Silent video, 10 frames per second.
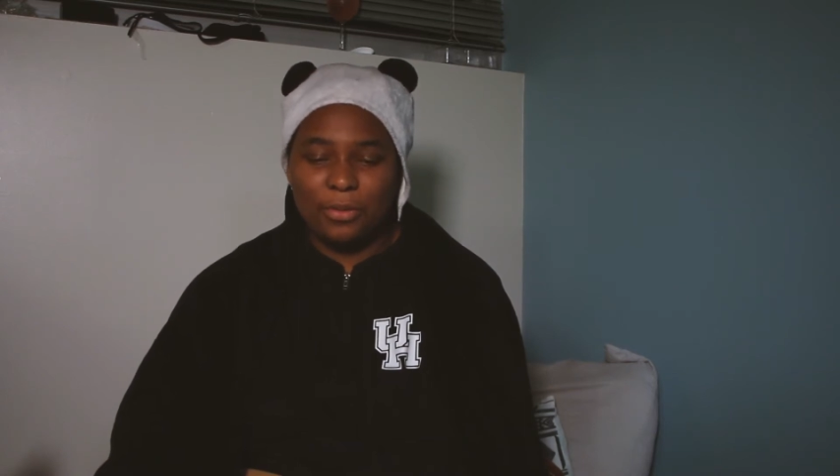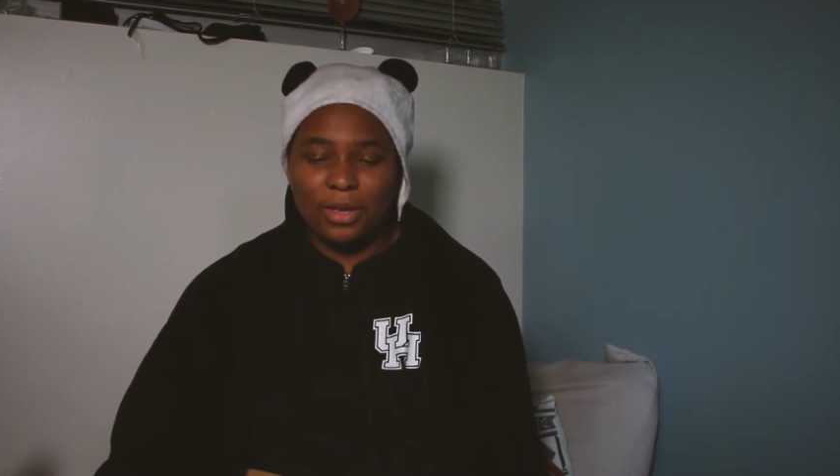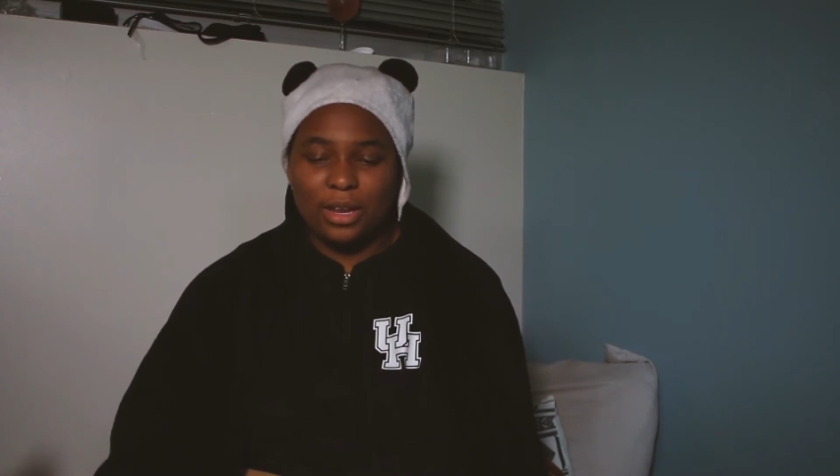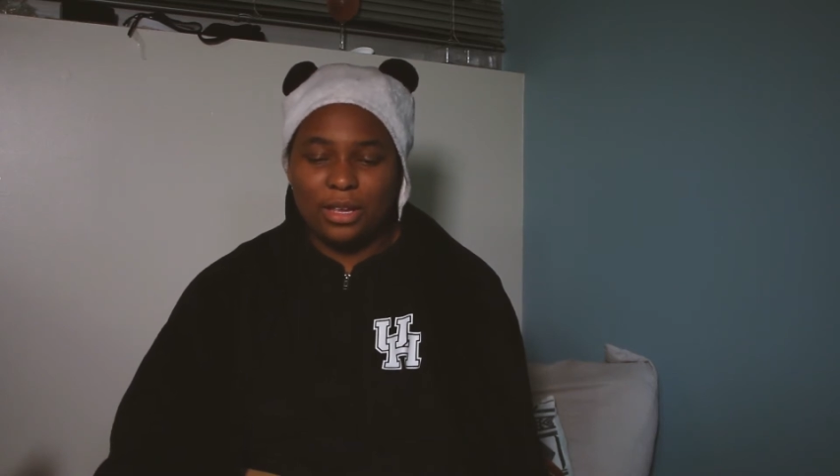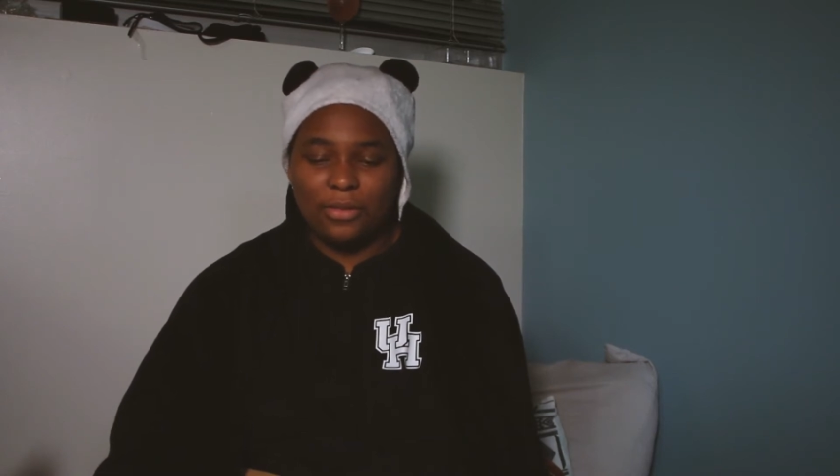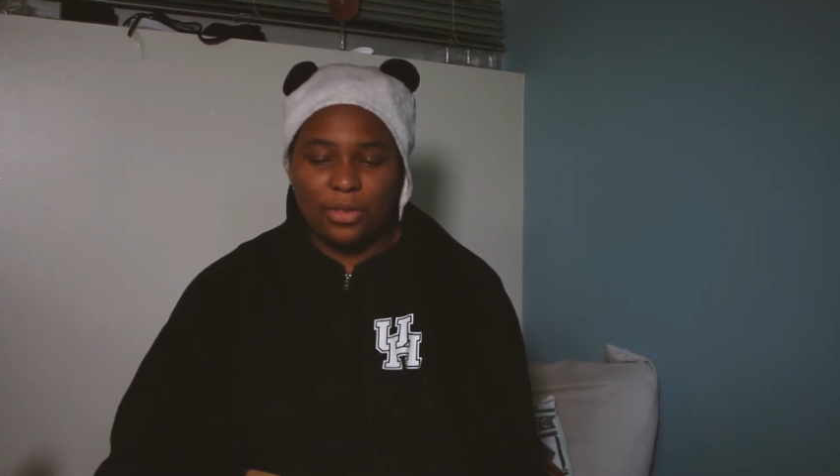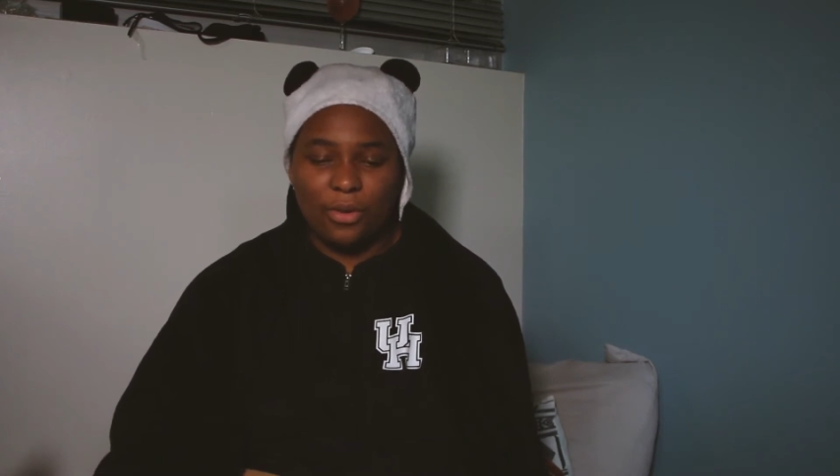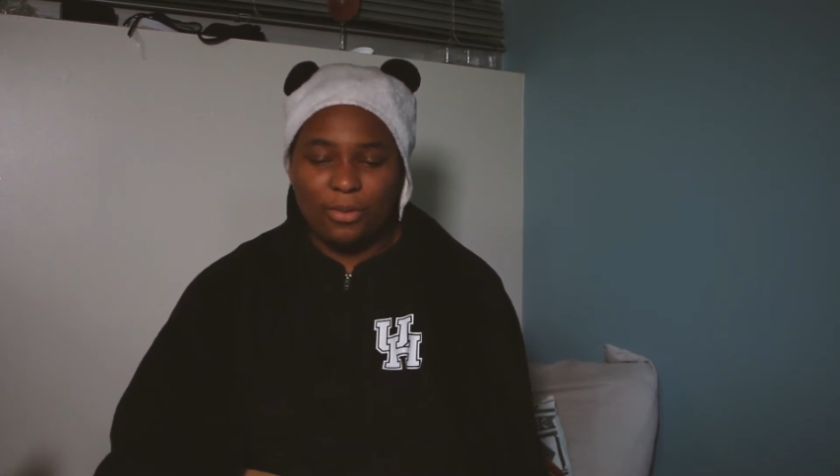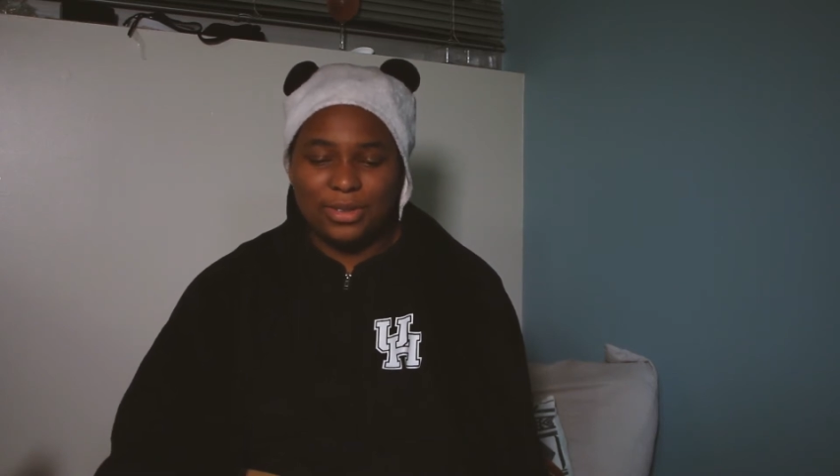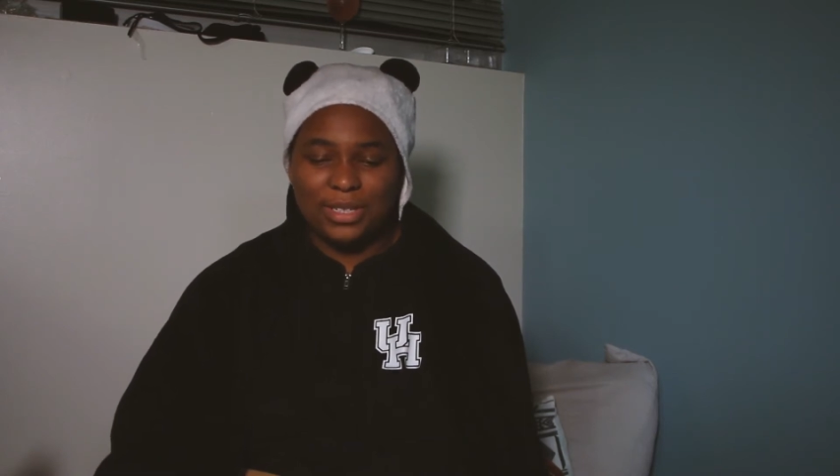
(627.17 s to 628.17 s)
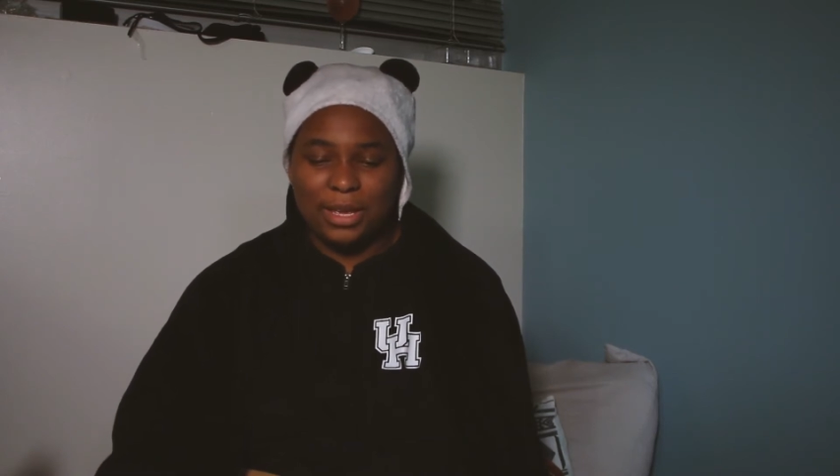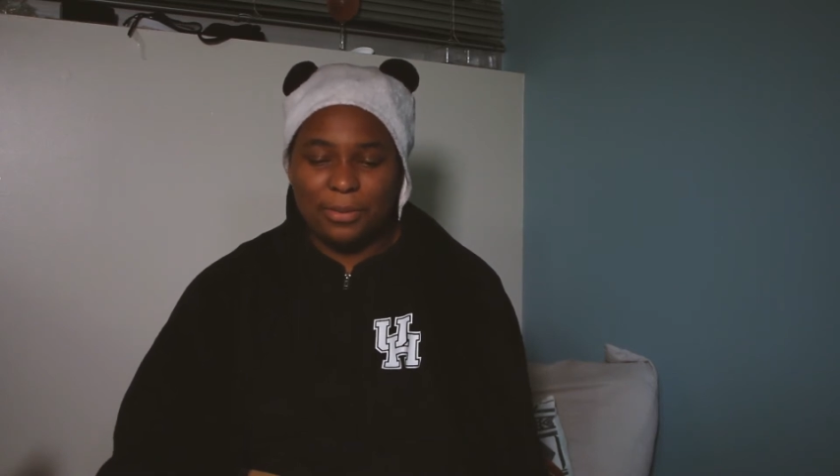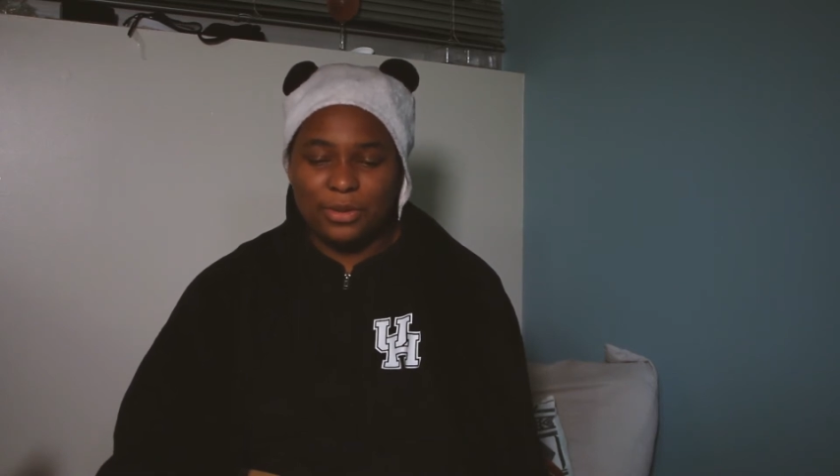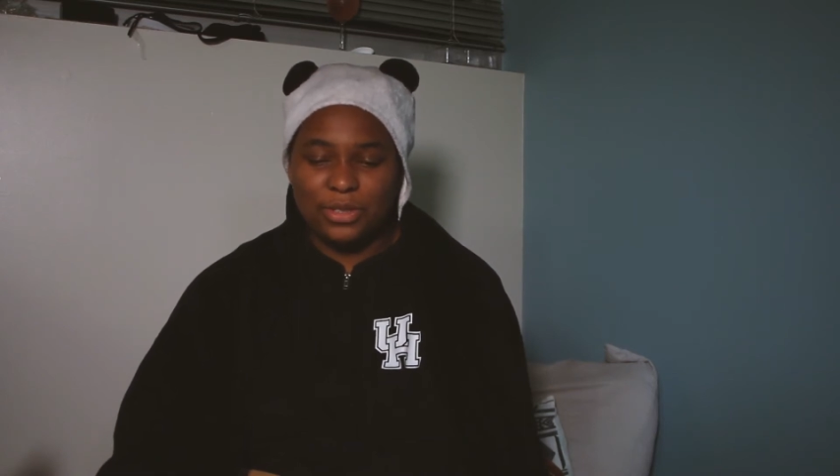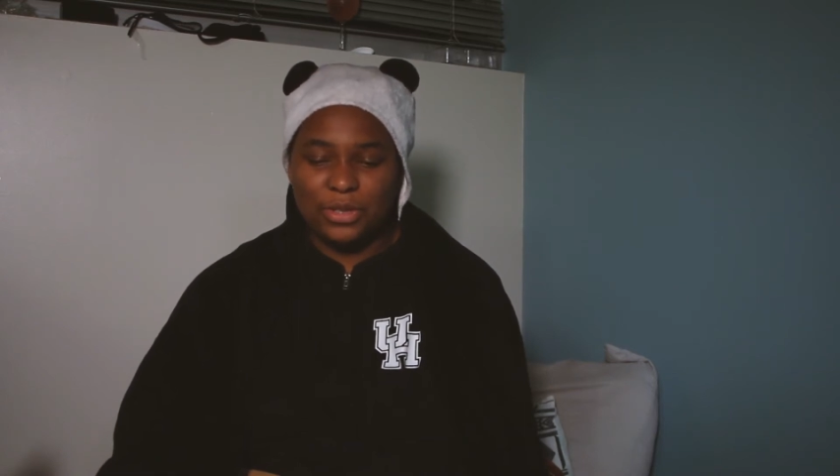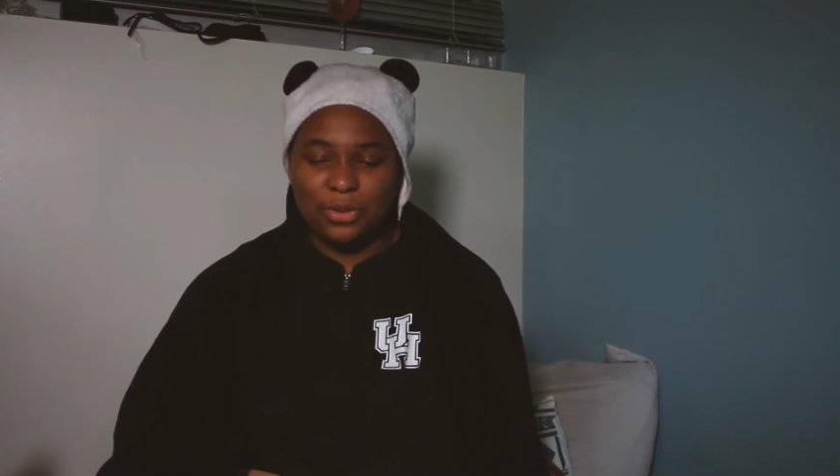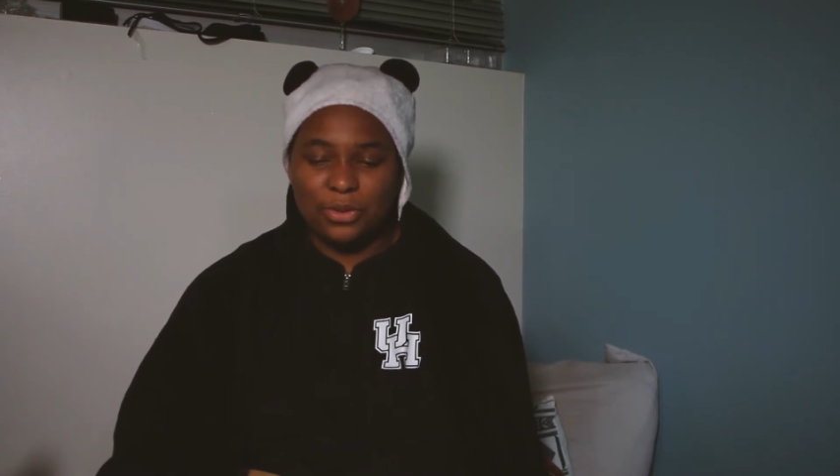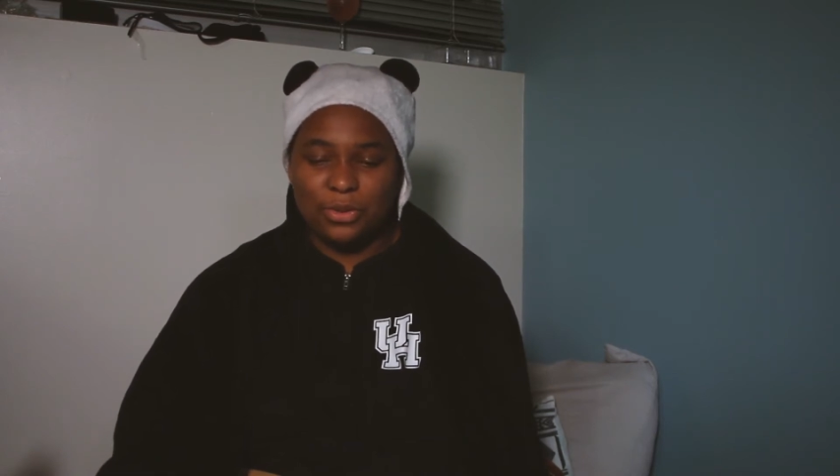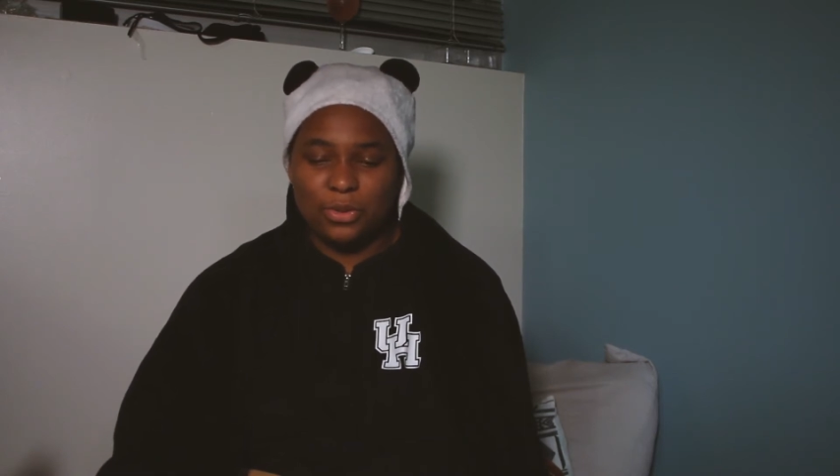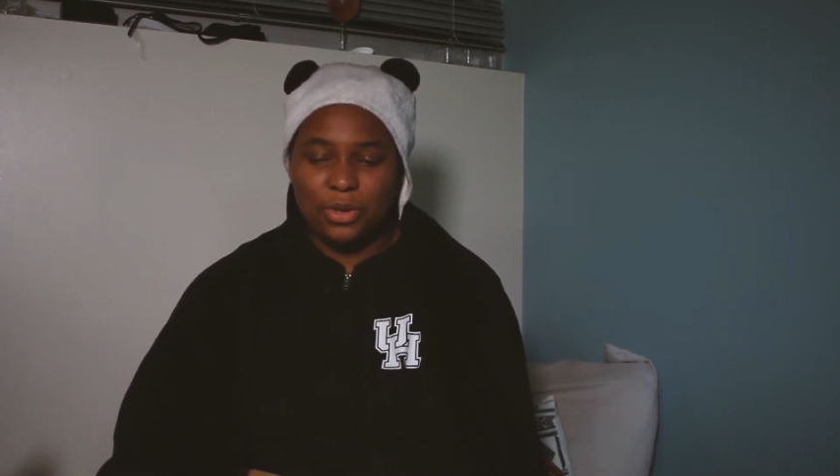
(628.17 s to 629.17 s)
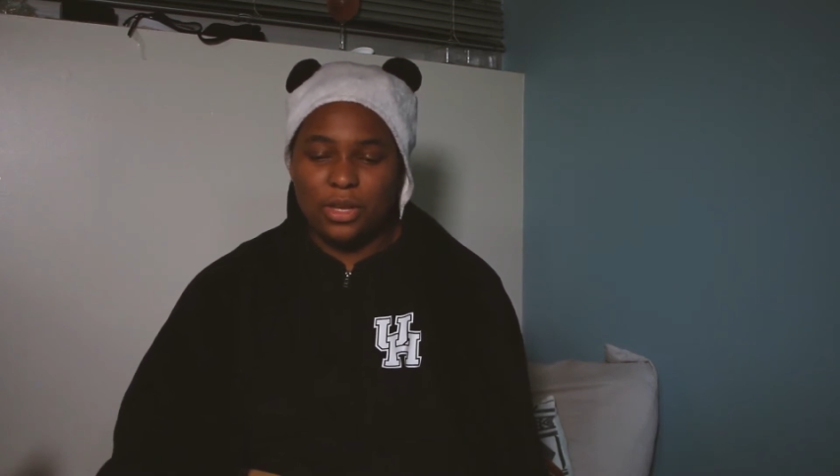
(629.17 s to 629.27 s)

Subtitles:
and even though I wasn't able to